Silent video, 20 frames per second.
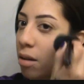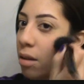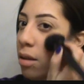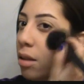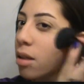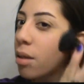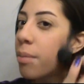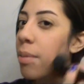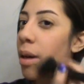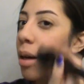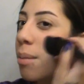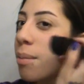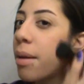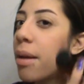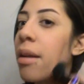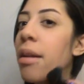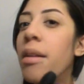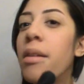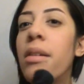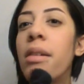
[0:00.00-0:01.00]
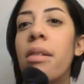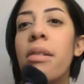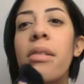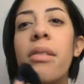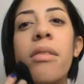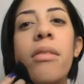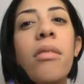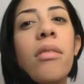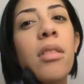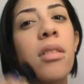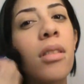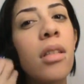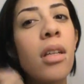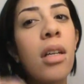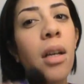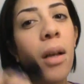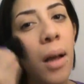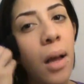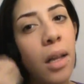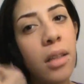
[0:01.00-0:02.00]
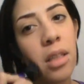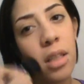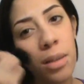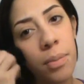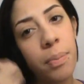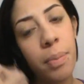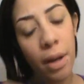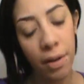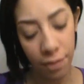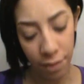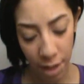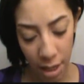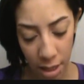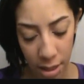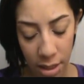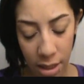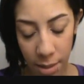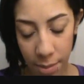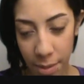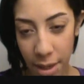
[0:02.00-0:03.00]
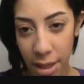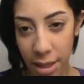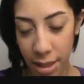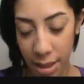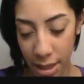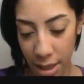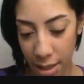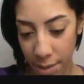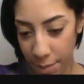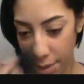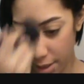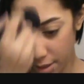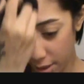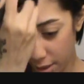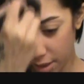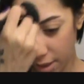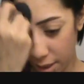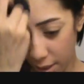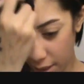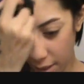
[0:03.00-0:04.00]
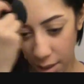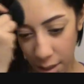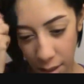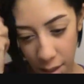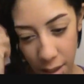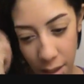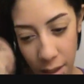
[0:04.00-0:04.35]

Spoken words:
a little bit on my nose, and just buff it into my skin basically.